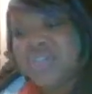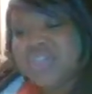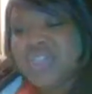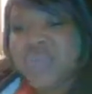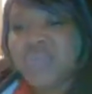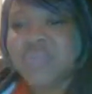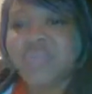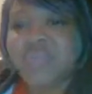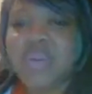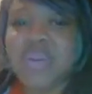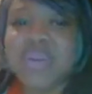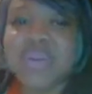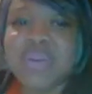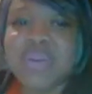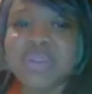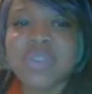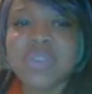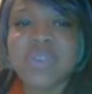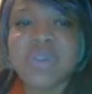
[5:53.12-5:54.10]
some of my
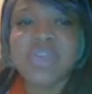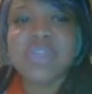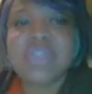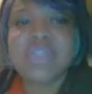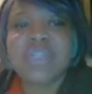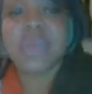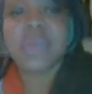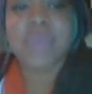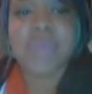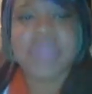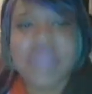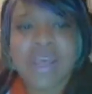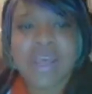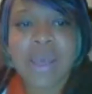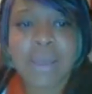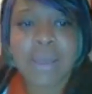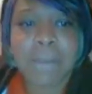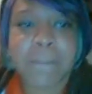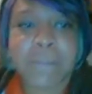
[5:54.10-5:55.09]
workspace. How about
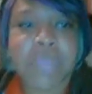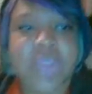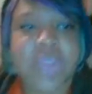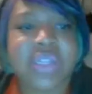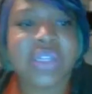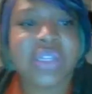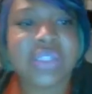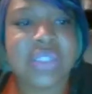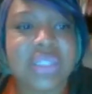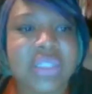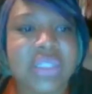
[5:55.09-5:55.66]
that? Let's